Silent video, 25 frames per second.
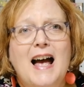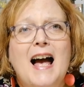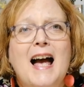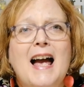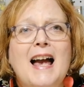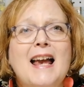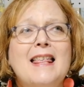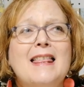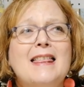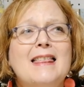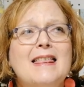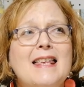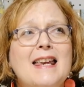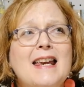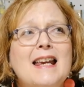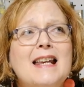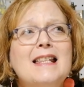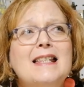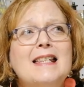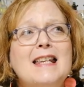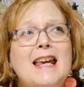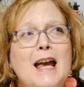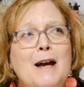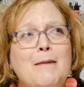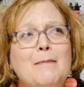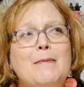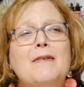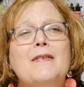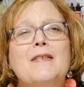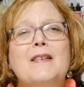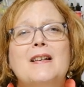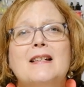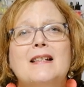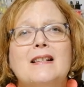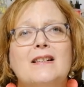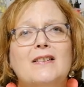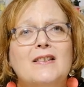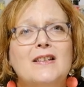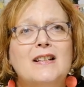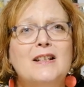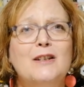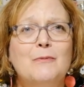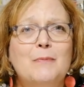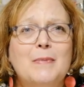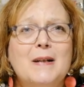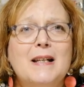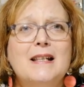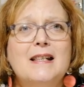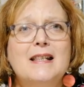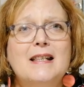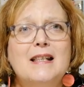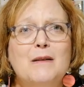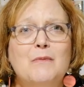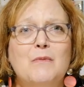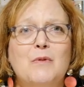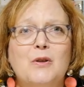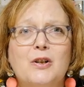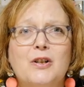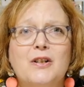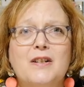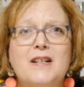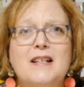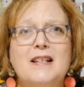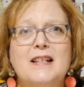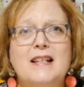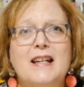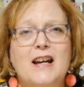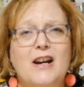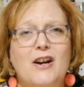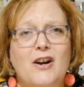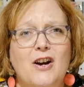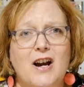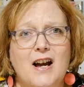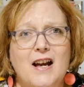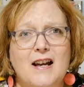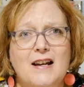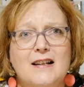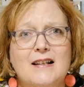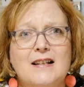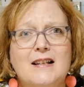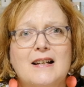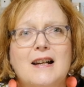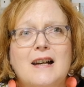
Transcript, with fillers: I think Tabitha is a little bit similar to Tara,